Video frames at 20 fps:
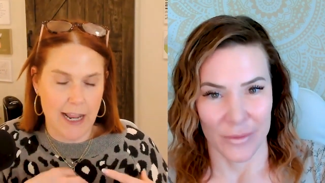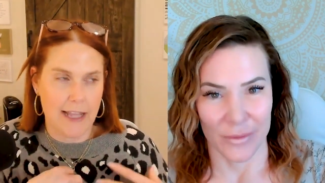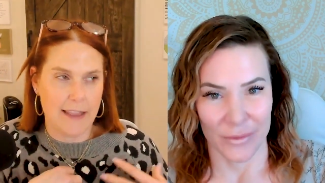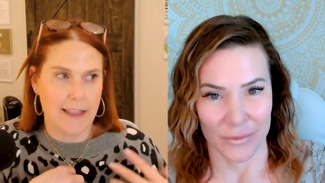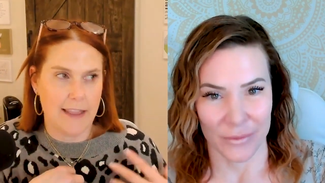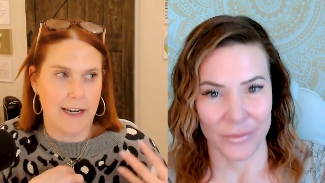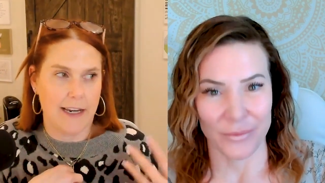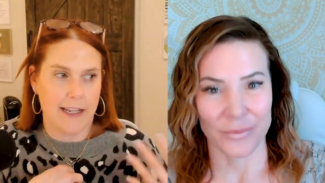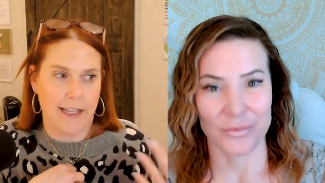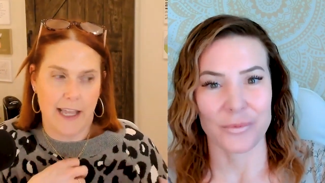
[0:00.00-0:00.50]

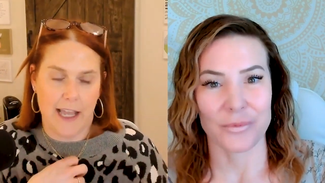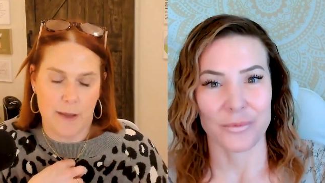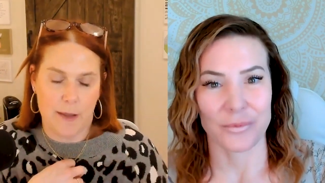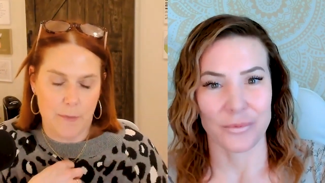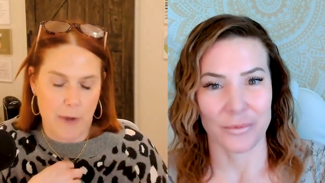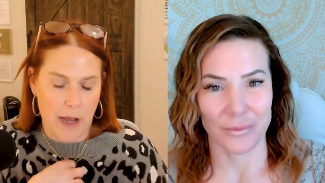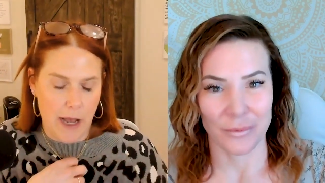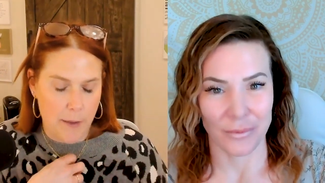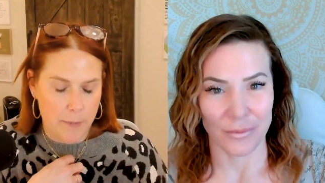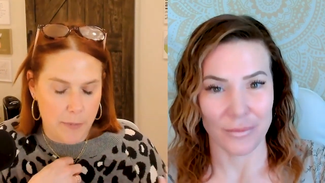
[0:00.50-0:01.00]
Speaker 1: And then it
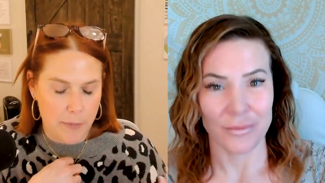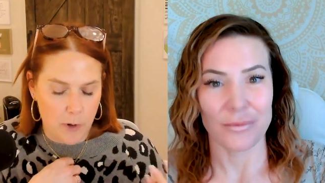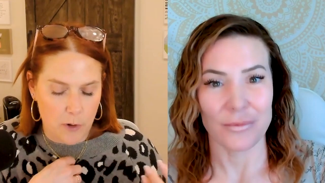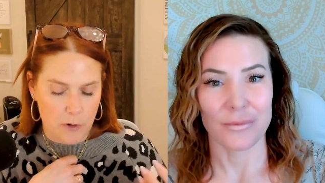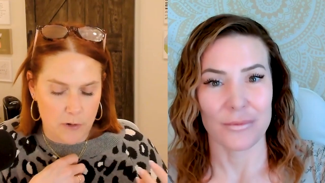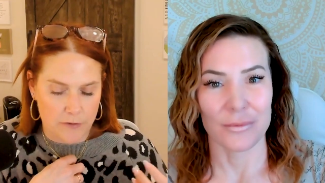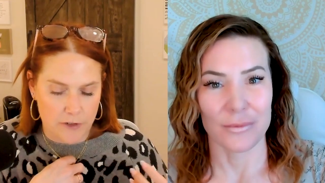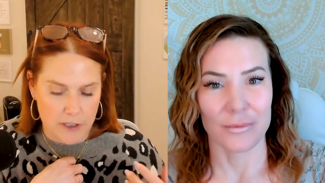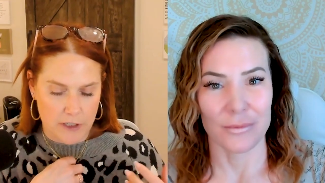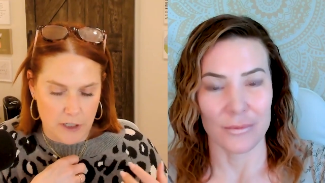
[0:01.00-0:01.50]
came up
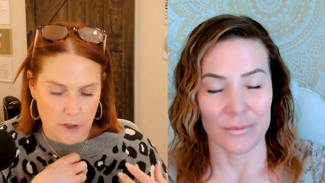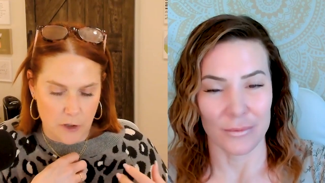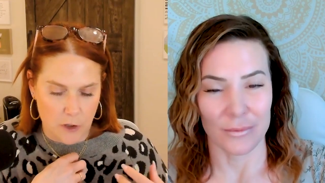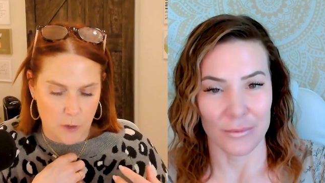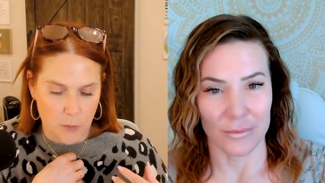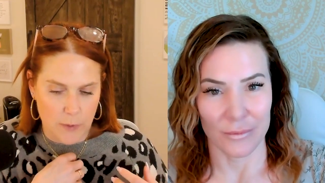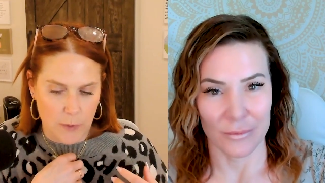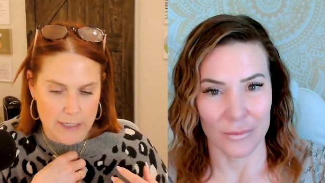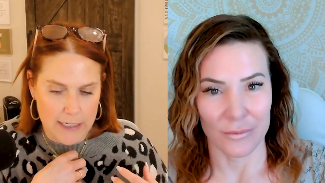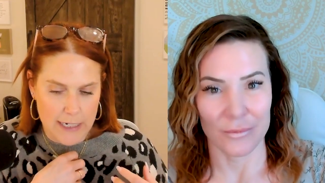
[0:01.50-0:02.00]
over
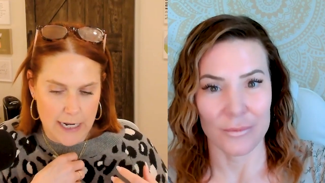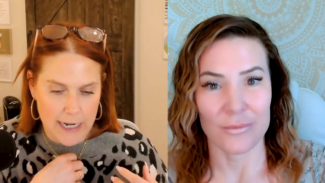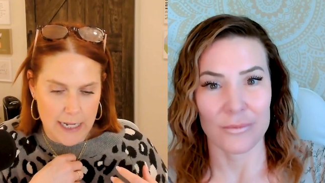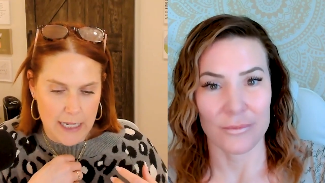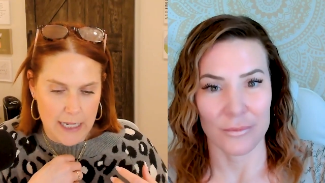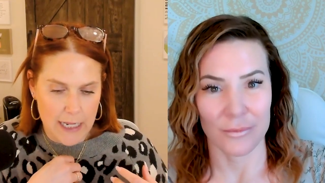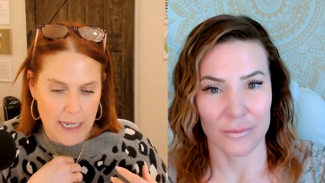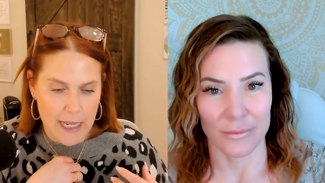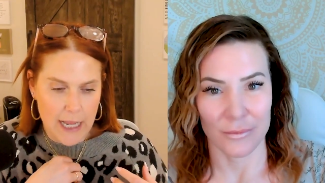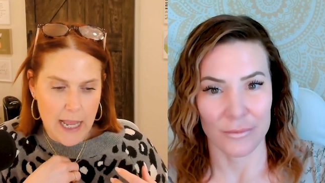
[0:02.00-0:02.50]
dinner one
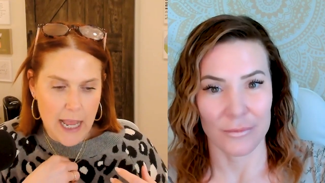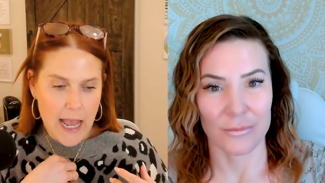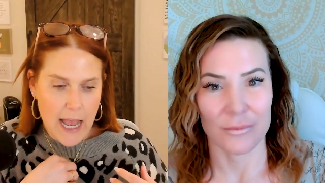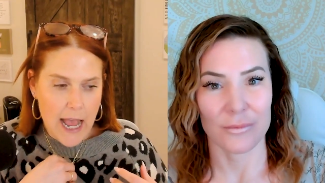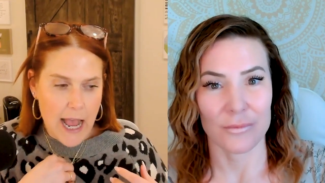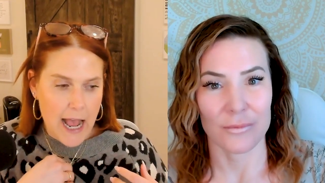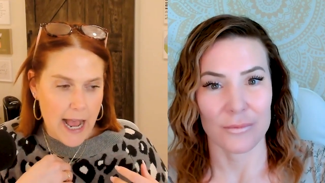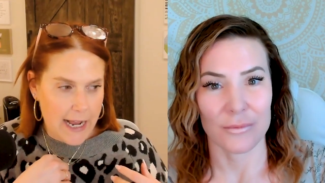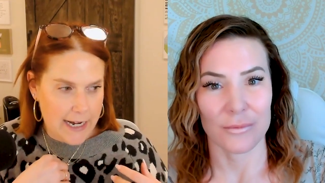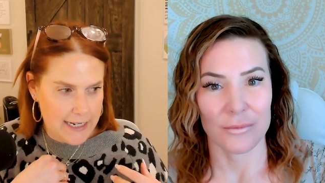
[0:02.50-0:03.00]
night
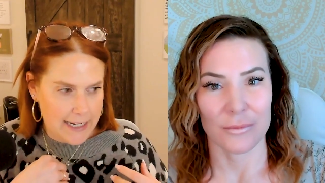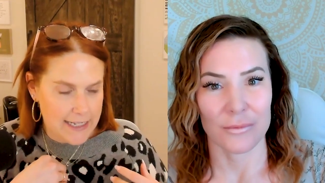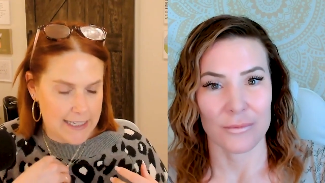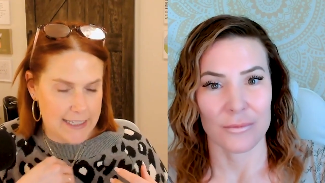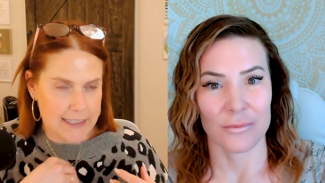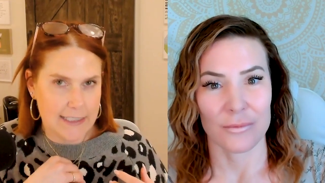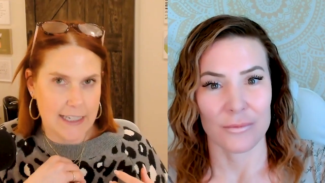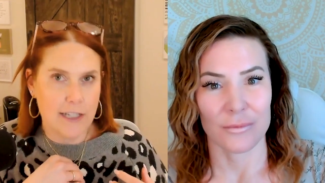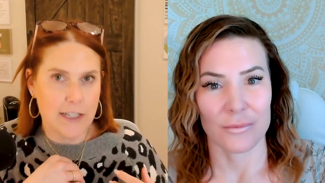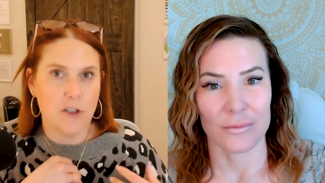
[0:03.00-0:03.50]
and
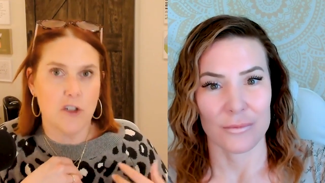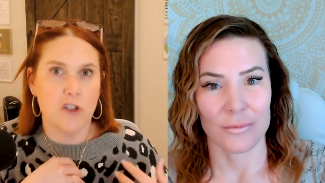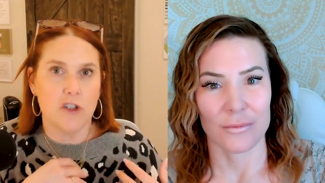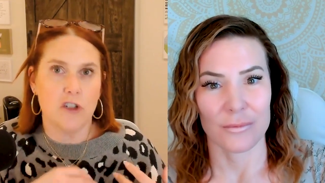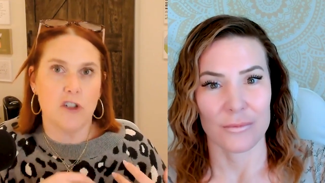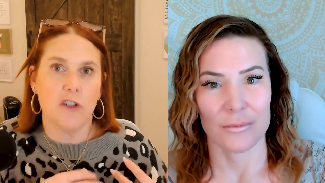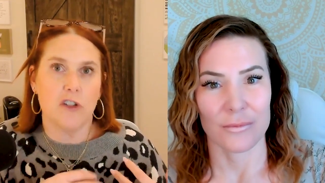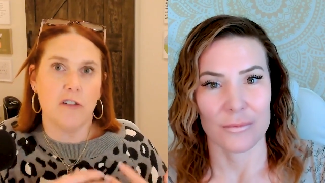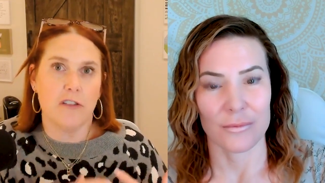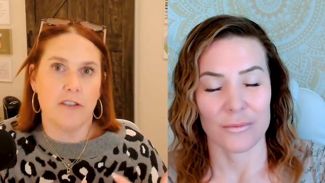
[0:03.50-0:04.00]
he said,
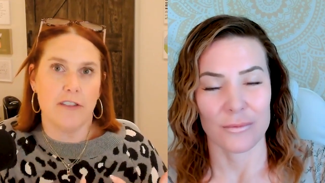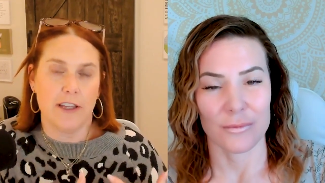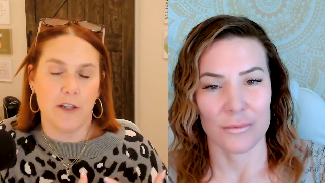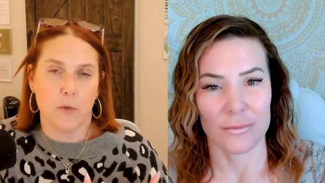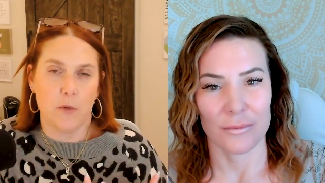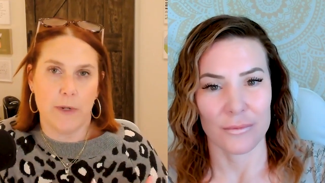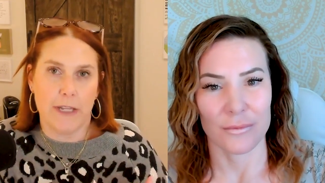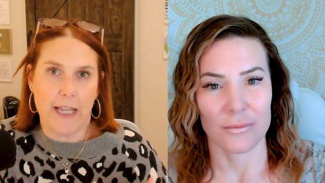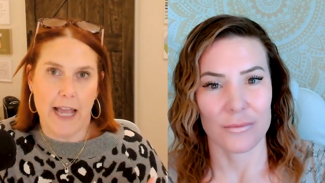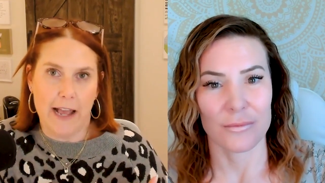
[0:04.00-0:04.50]
do you
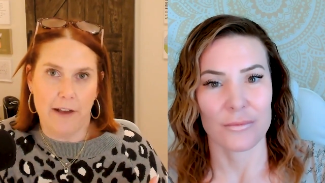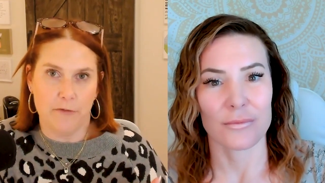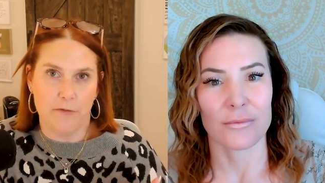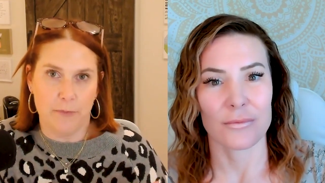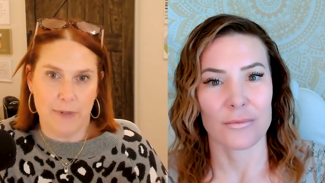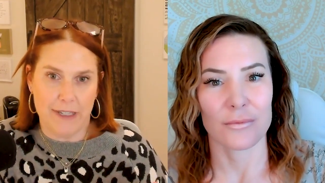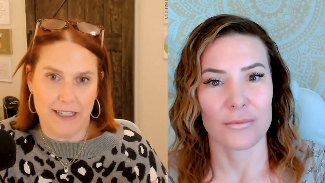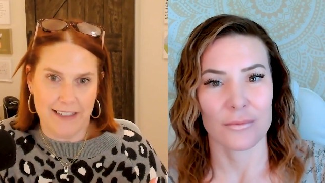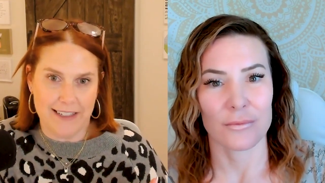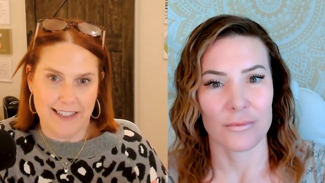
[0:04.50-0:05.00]
think we have
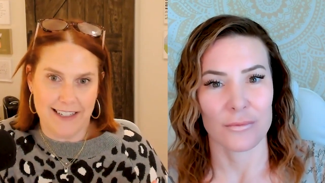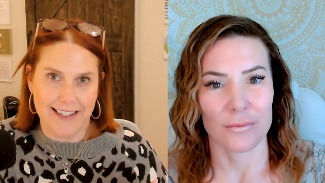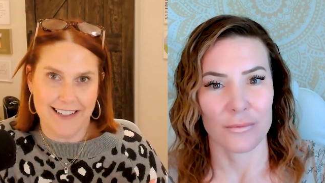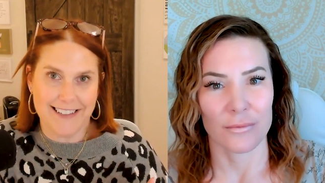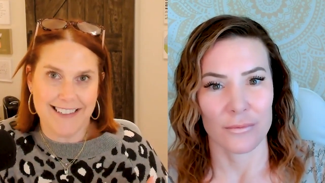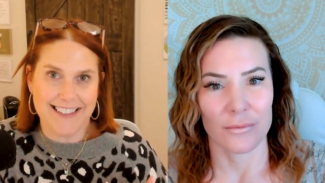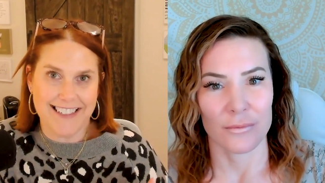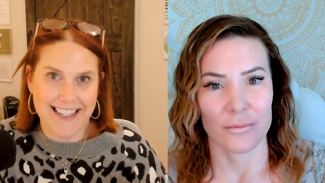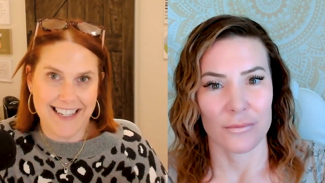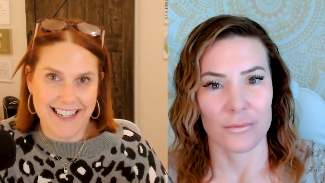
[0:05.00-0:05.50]
P T
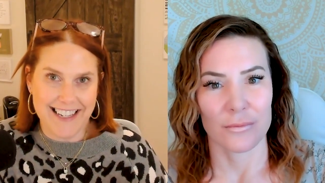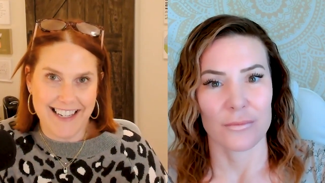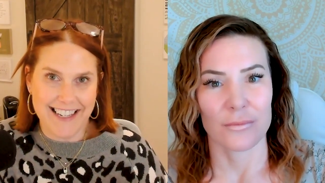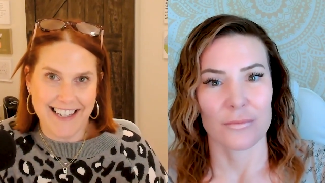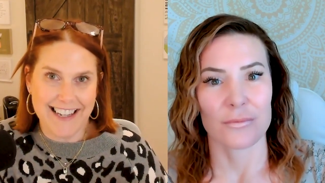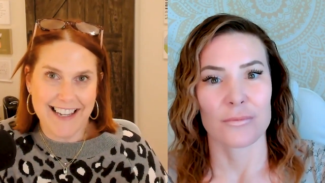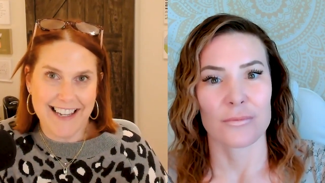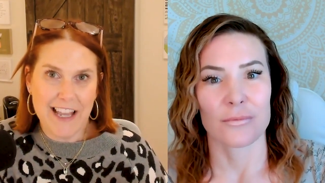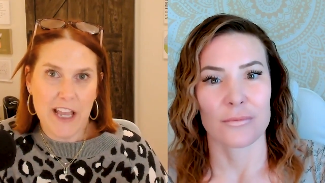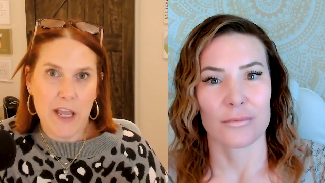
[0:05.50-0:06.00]
S
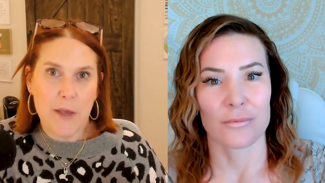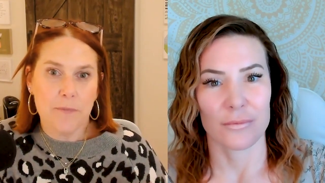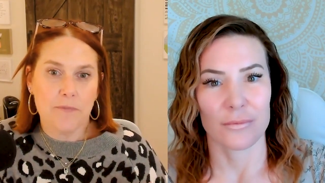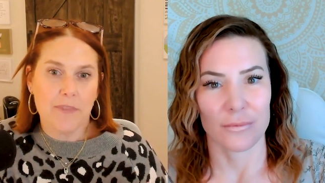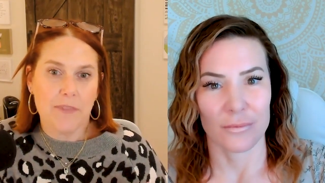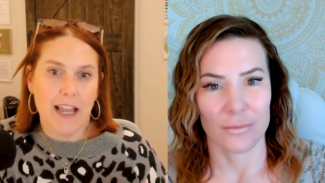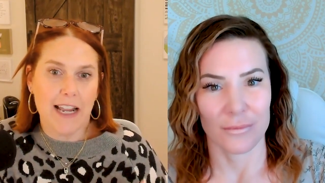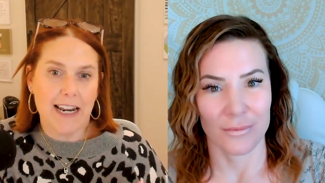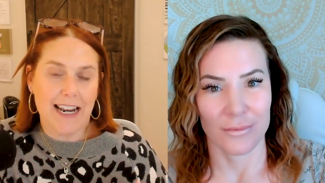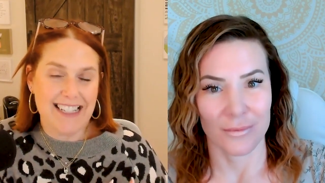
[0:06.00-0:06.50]
D?
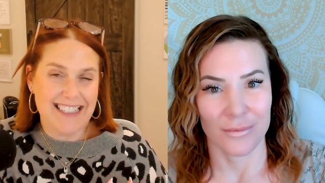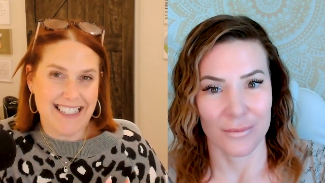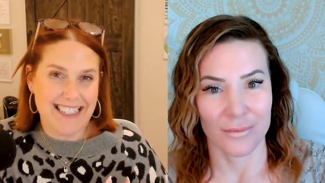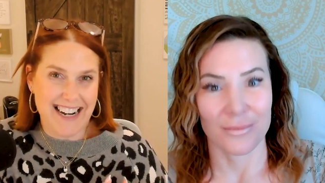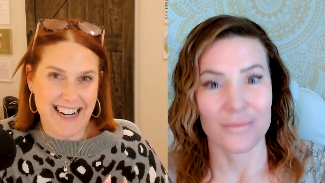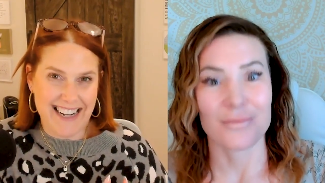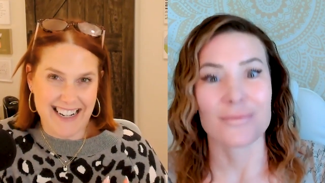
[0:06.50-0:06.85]
And I said, I